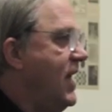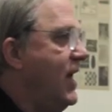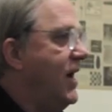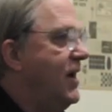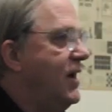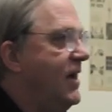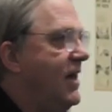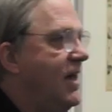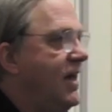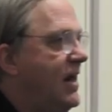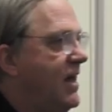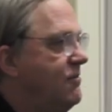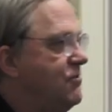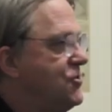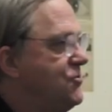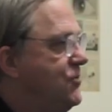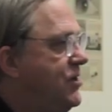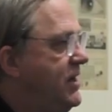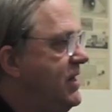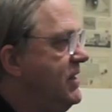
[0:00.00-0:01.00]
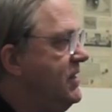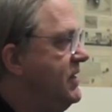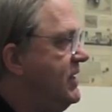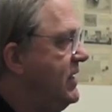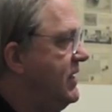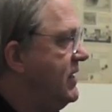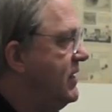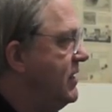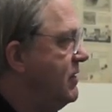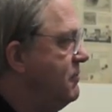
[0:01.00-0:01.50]
Uh, and I was reading
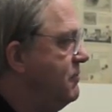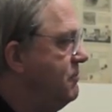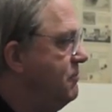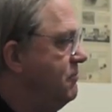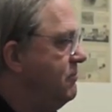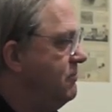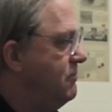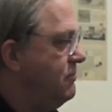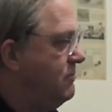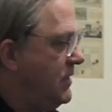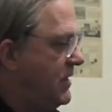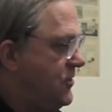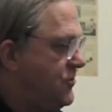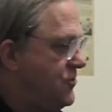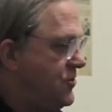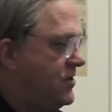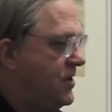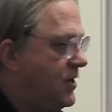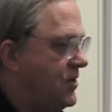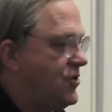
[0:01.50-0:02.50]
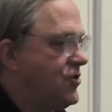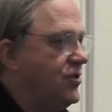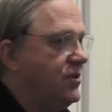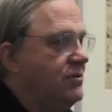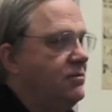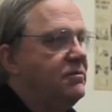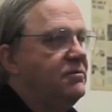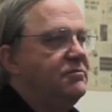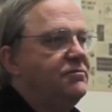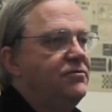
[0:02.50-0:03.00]
the uh,
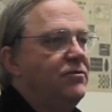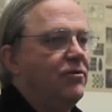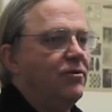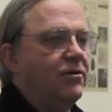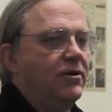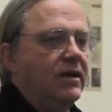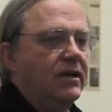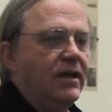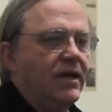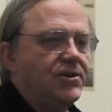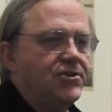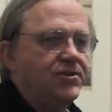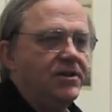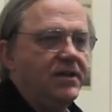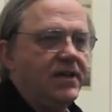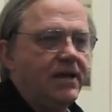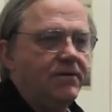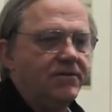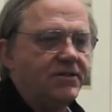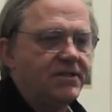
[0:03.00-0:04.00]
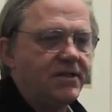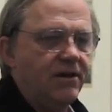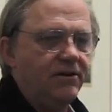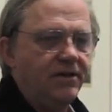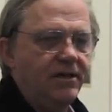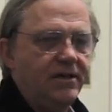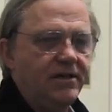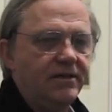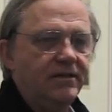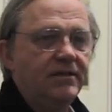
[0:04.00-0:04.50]
introduction for a lecture he gave at
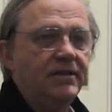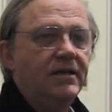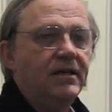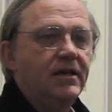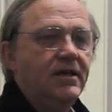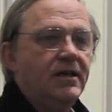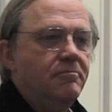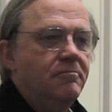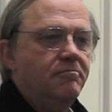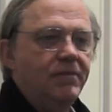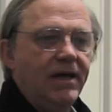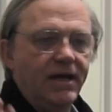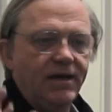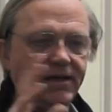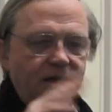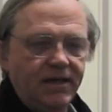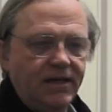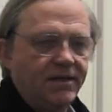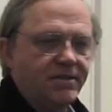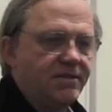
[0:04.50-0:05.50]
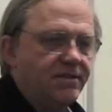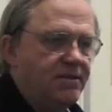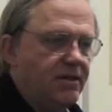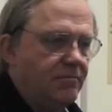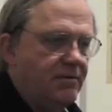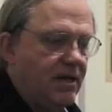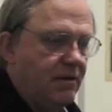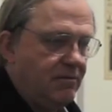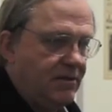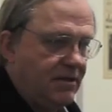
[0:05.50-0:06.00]
Skowhegan back, I guess,
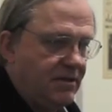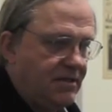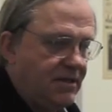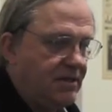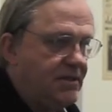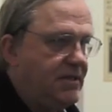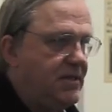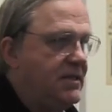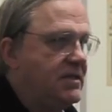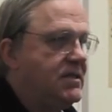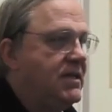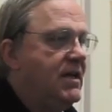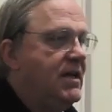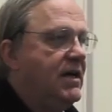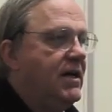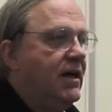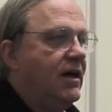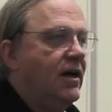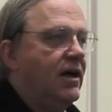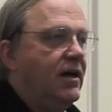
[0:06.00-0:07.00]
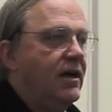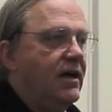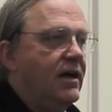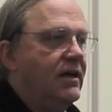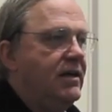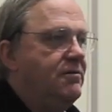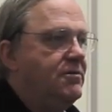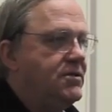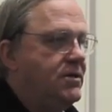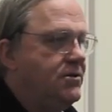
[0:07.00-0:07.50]
sometime in the 60s. Uh,
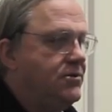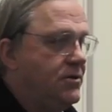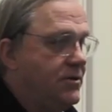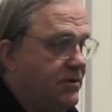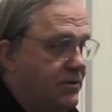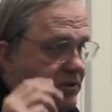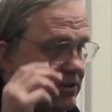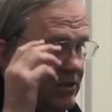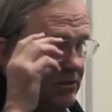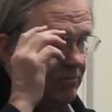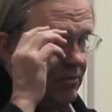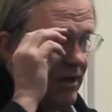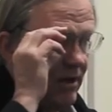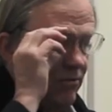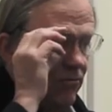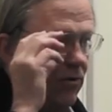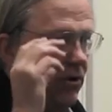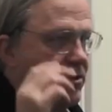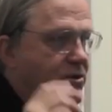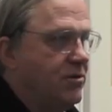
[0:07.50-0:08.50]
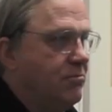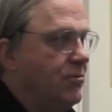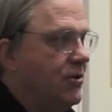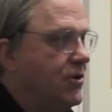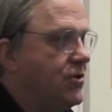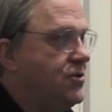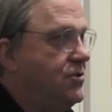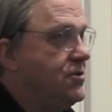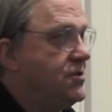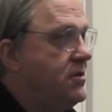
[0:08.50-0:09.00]
and he was introduced by Walter
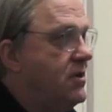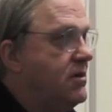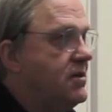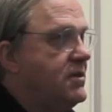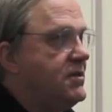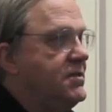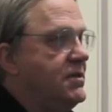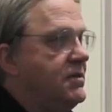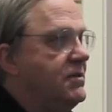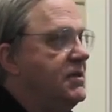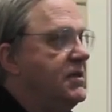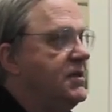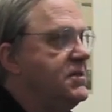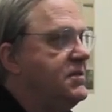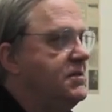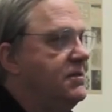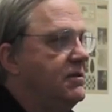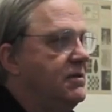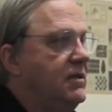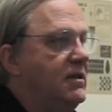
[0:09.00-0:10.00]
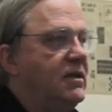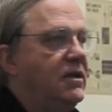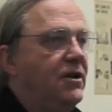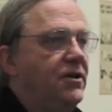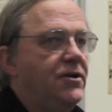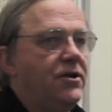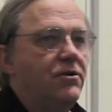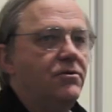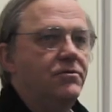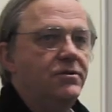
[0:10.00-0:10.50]
Murch, who's an artist that is little
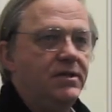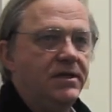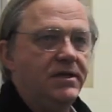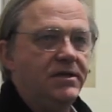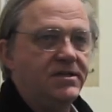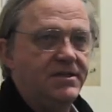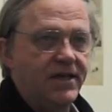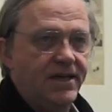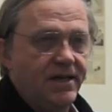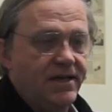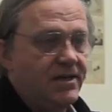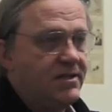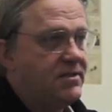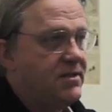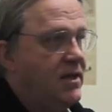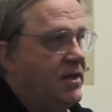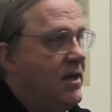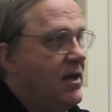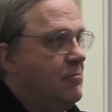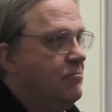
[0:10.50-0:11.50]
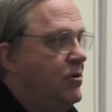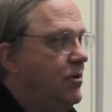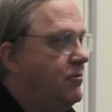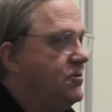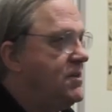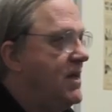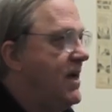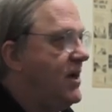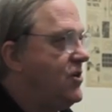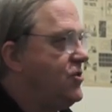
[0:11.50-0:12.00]
known these days, but
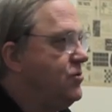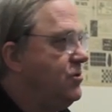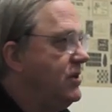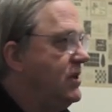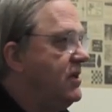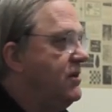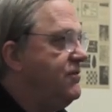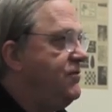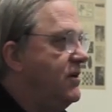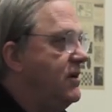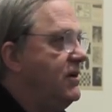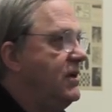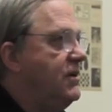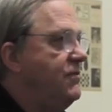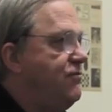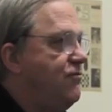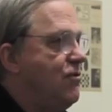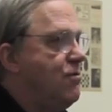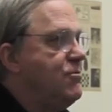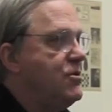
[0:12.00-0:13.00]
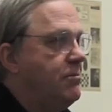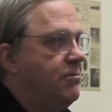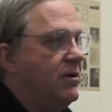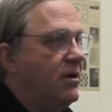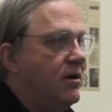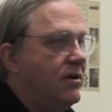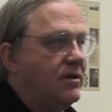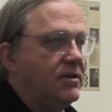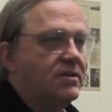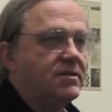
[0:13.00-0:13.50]
was actually a fairly formidable
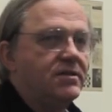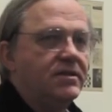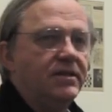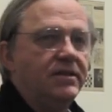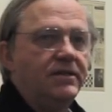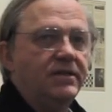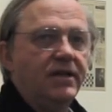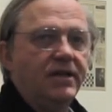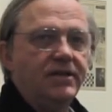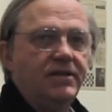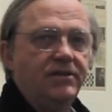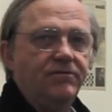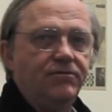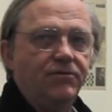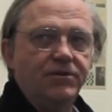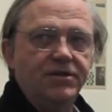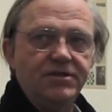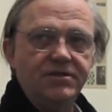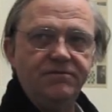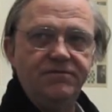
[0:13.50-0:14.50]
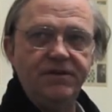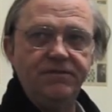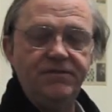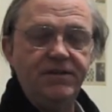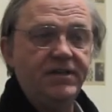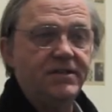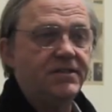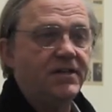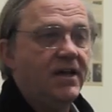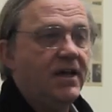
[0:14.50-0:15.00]
artist in the 1940s and
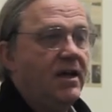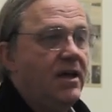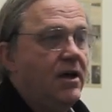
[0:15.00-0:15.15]
50s,